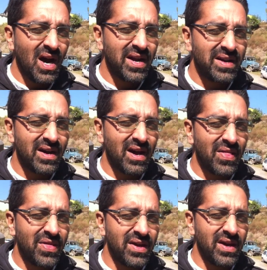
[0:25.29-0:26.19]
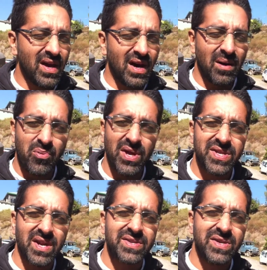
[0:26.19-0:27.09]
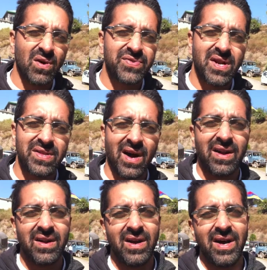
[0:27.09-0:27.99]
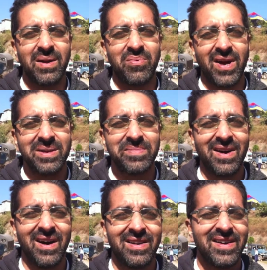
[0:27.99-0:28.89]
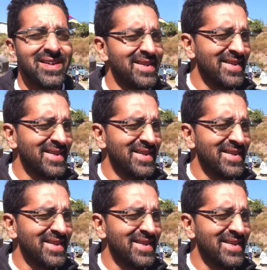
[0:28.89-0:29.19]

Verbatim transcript: under the presidency of Sardar Ibrahim Khan.